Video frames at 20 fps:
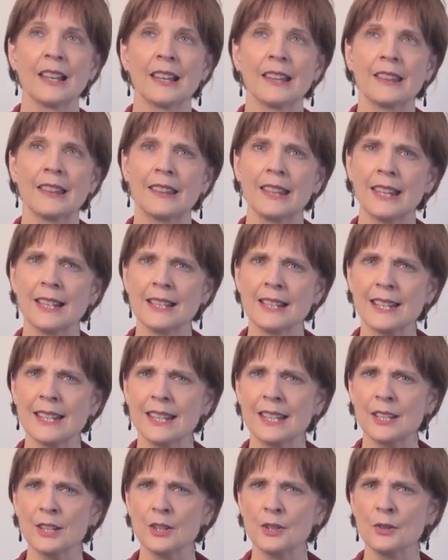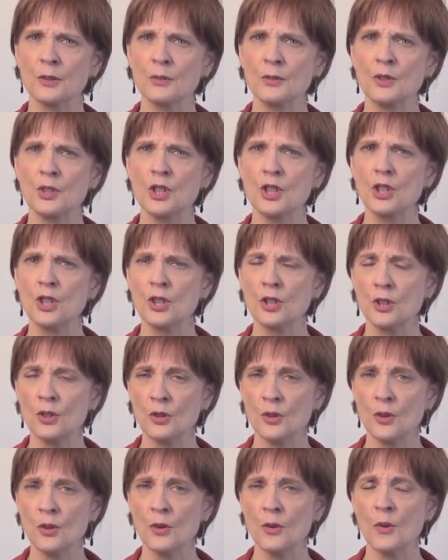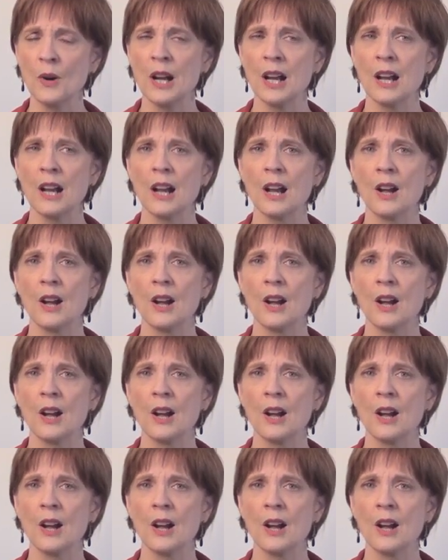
Things that you do